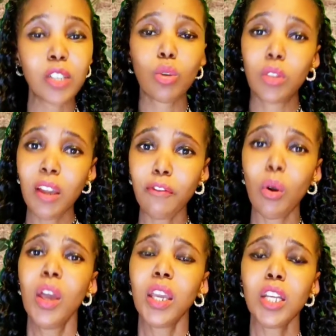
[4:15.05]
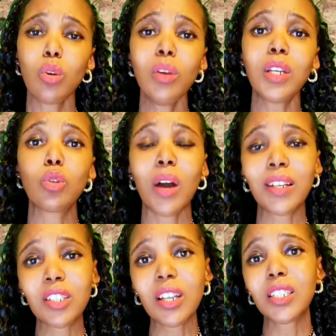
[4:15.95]
So therefore, in order to
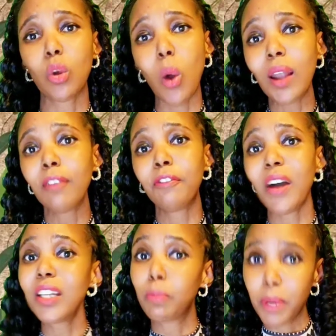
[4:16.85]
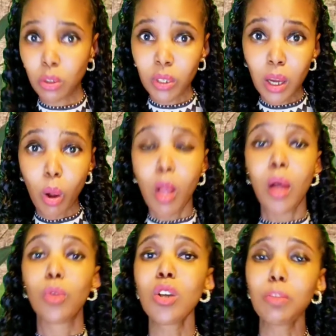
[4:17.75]
attract qualified personnel,
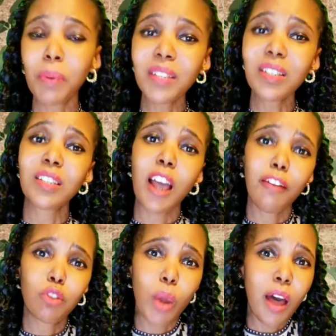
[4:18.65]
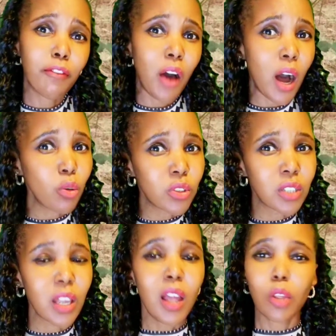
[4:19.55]
those places have to have houses,